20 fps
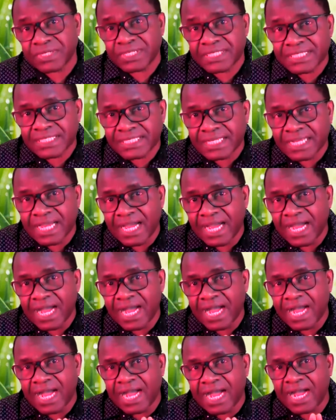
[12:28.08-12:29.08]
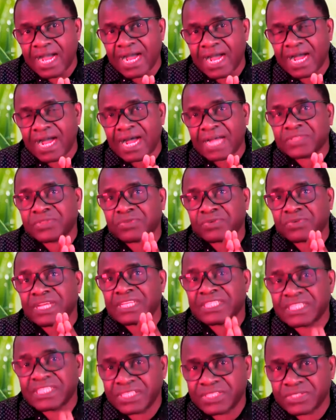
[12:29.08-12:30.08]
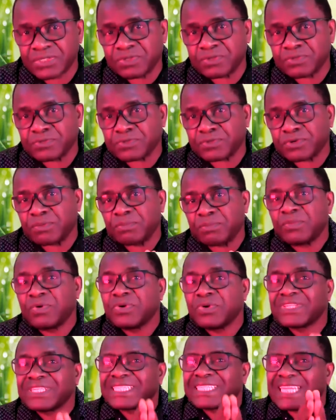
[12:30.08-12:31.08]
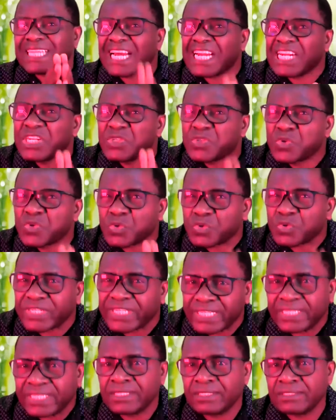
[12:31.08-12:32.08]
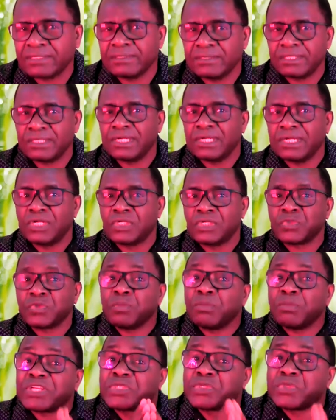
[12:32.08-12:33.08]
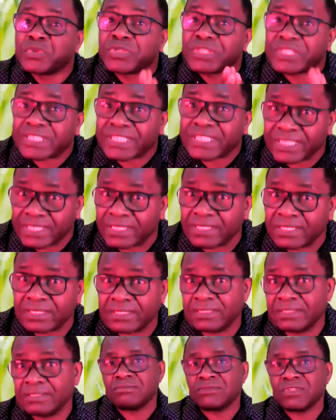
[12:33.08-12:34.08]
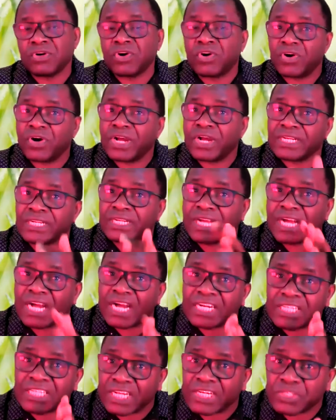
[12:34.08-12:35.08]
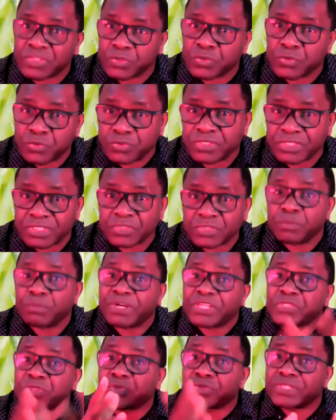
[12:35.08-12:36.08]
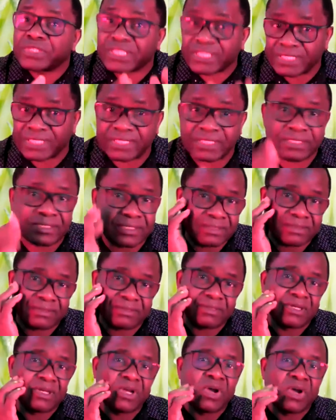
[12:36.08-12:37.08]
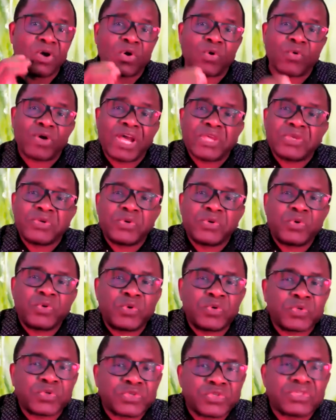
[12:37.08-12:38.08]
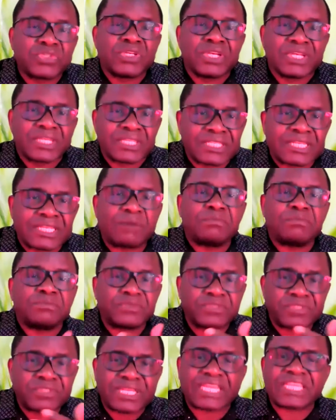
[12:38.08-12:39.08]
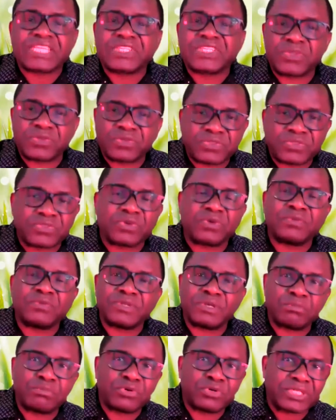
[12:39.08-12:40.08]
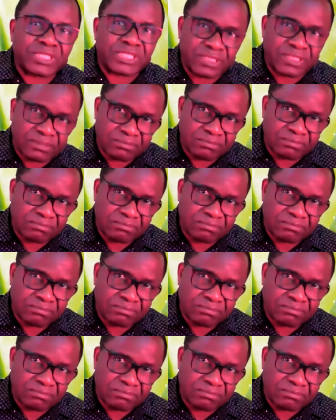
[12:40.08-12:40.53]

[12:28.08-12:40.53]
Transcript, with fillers: is a transition from childhood to maturity or an adulthood to maturity, where you lose some sections of your body,